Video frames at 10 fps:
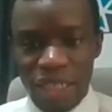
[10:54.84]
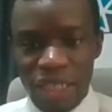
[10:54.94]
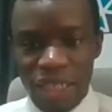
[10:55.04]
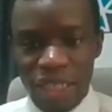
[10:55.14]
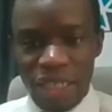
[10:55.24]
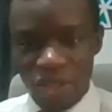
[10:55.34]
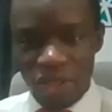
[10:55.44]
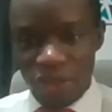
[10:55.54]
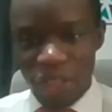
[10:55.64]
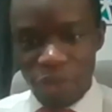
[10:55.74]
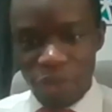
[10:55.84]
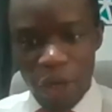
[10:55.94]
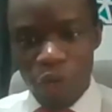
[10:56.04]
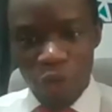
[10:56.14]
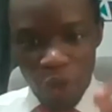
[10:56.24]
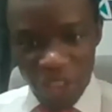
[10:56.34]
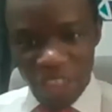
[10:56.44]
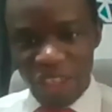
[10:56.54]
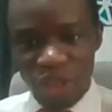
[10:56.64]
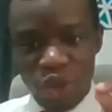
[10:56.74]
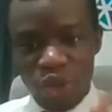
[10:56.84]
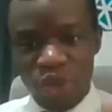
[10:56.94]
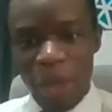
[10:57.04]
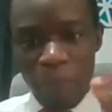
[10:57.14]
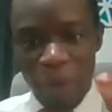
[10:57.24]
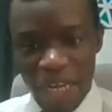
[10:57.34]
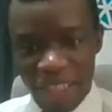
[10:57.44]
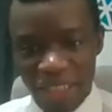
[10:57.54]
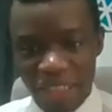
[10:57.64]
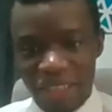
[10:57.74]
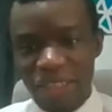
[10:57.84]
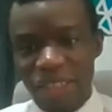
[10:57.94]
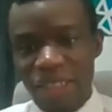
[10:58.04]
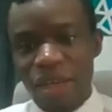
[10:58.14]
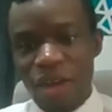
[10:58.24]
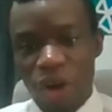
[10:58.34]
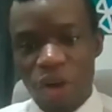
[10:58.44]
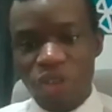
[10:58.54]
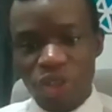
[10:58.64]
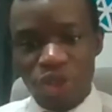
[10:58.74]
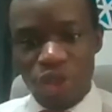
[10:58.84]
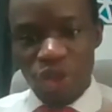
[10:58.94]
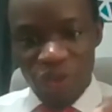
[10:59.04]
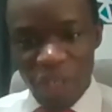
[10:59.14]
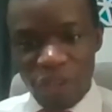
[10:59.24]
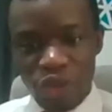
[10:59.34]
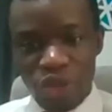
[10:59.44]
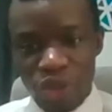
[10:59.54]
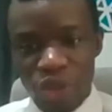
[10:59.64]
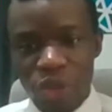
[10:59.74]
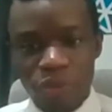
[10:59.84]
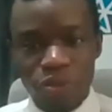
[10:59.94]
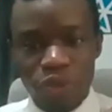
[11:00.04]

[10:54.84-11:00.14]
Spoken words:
exogenous variable that will continue to impact on your revenue. So no